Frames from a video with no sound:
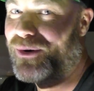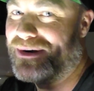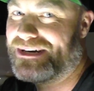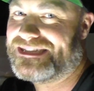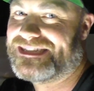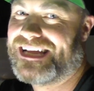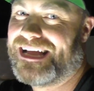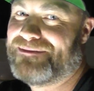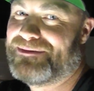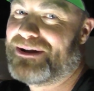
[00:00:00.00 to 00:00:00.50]
you
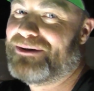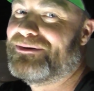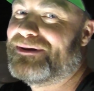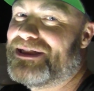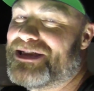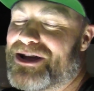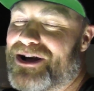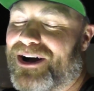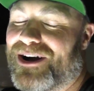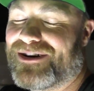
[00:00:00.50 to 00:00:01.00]
more is
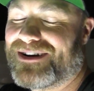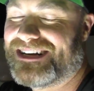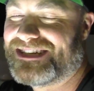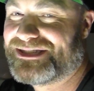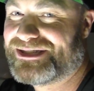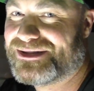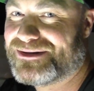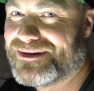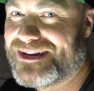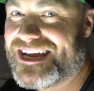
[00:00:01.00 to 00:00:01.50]
coming with the
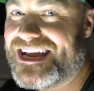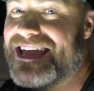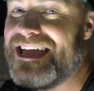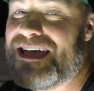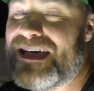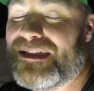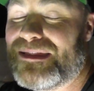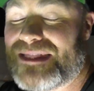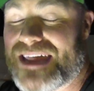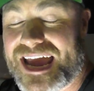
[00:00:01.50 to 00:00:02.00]

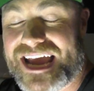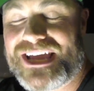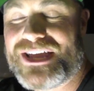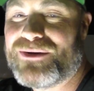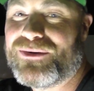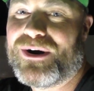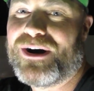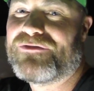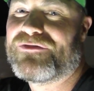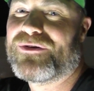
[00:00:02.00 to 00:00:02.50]
RS3.
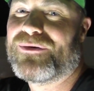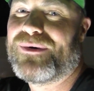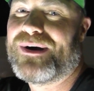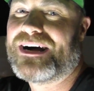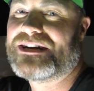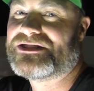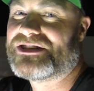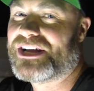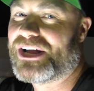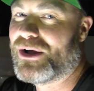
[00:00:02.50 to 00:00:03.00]
Thank you
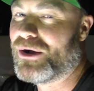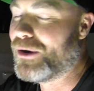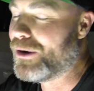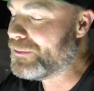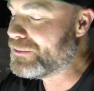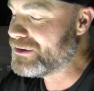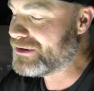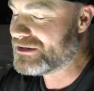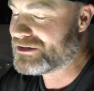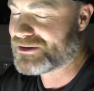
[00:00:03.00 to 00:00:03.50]
all for
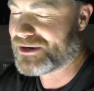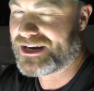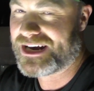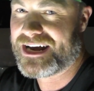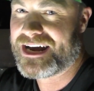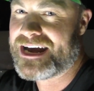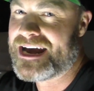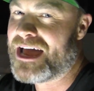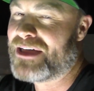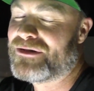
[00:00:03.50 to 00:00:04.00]
watching. I hope you
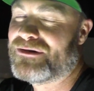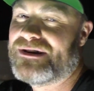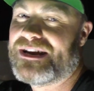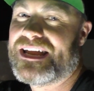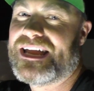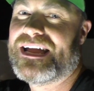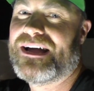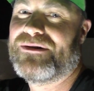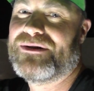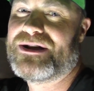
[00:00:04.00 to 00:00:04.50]
enjoyed
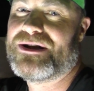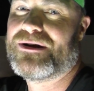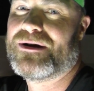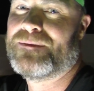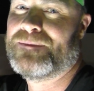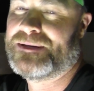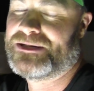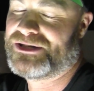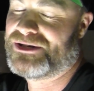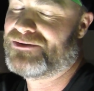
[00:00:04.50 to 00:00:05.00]
another day
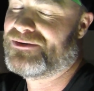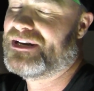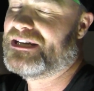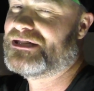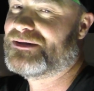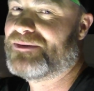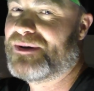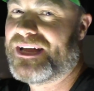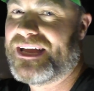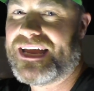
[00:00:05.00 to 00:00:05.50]
out here at
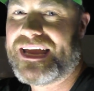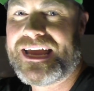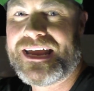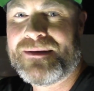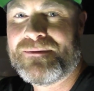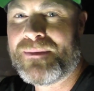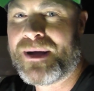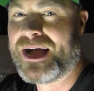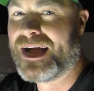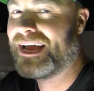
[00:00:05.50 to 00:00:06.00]
Mission
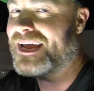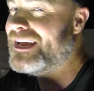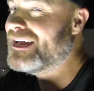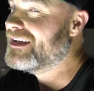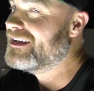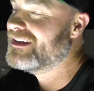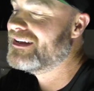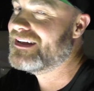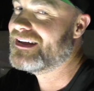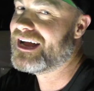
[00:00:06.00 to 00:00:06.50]
Raceway in
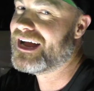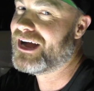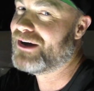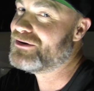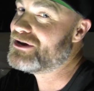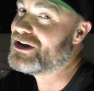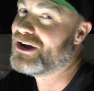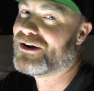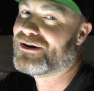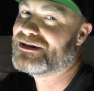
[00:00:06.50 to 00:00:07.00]
my
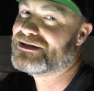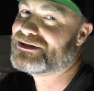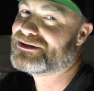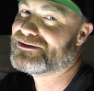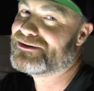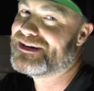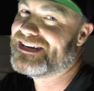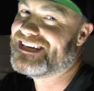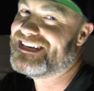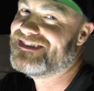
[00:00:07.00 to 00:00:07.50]
Audi
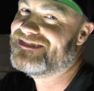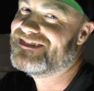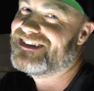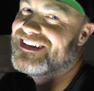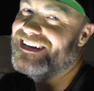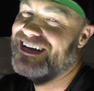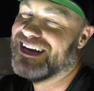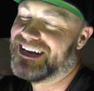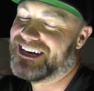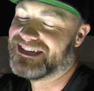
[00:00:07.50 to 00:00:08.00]

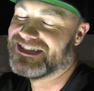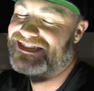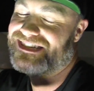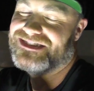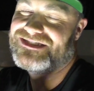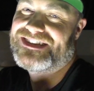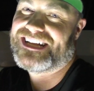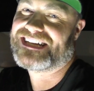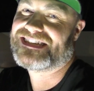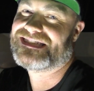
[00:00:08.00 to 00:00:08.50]
RS3.
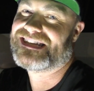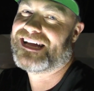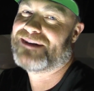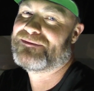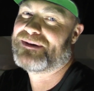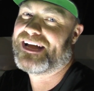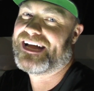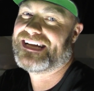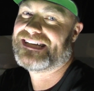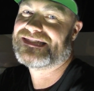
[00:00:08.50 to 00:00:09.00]
And until
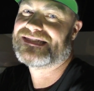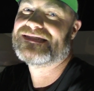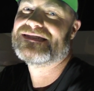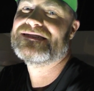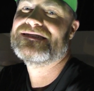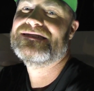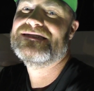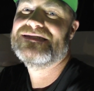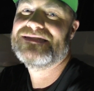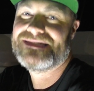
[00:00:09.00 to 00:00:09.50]
next time,
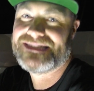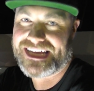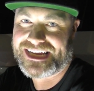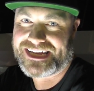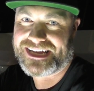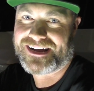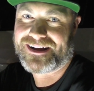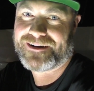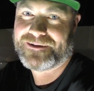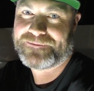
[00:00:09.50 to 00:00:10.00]
guys,
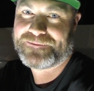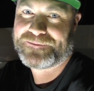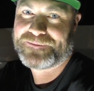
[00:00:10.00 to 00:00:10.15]
take